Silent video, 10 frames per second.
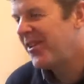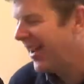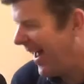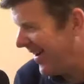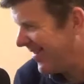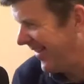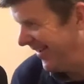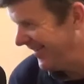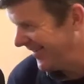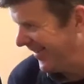good at
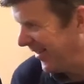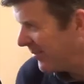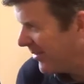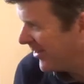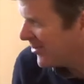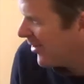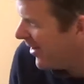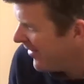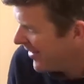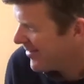acting, and I'm good at
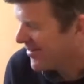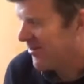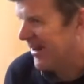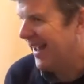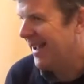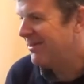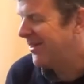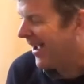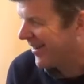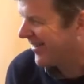driving. So we let him do
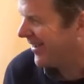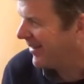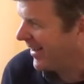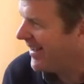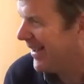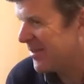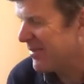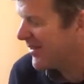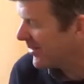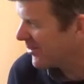the acting, and he lets
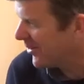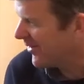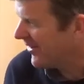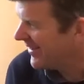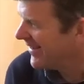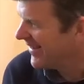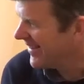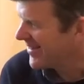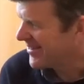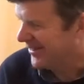me do the driving.
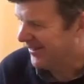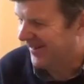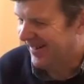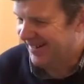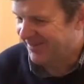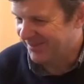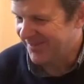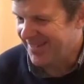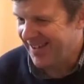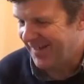So,
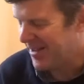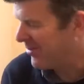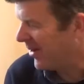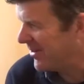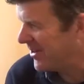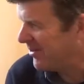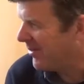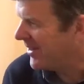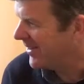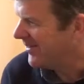that's why we do what
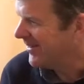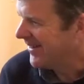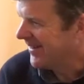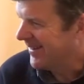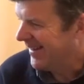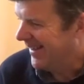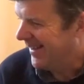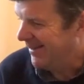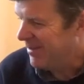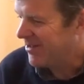we do.
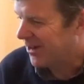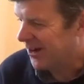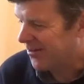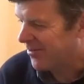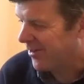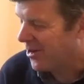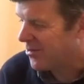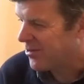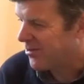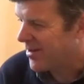He's got a lot to
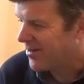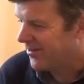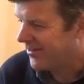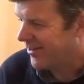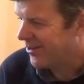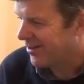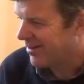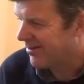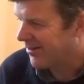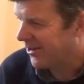concentrate on.
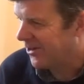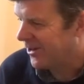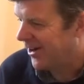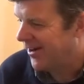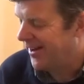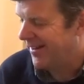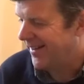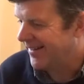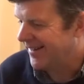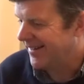Daniel's a good guy,
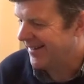and